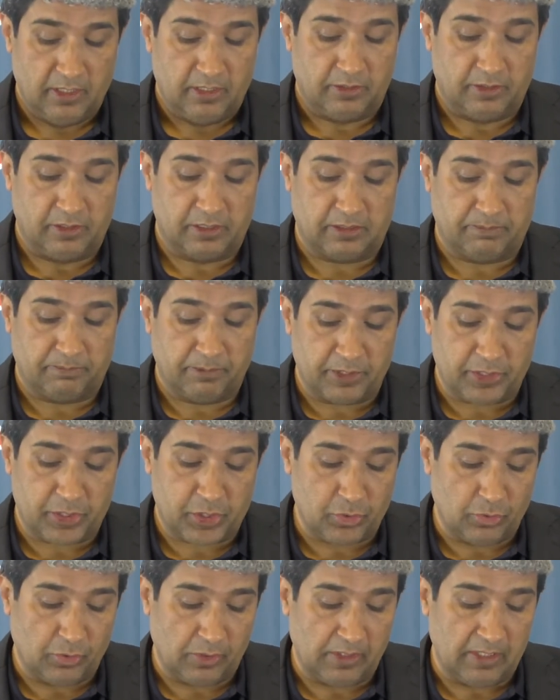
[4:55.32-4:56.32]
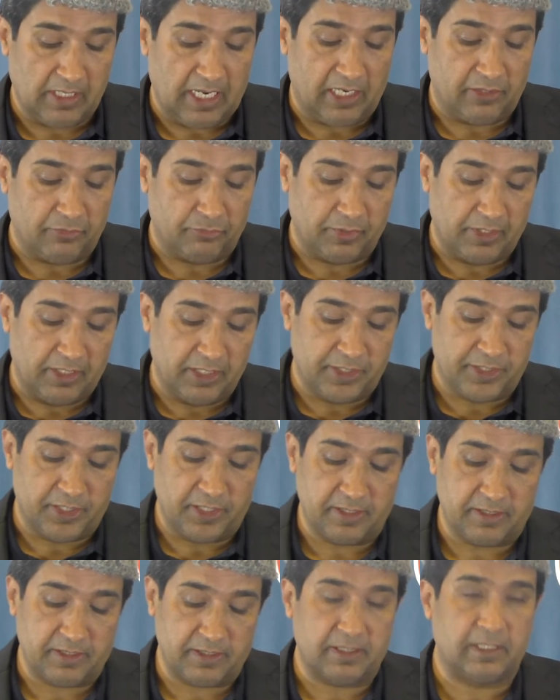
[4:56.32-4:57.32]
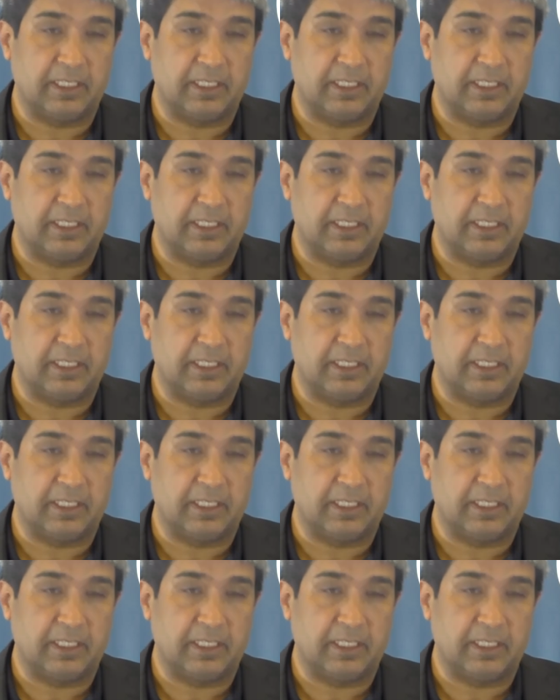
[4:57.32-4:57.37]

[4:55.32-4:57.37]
the spiritual and religious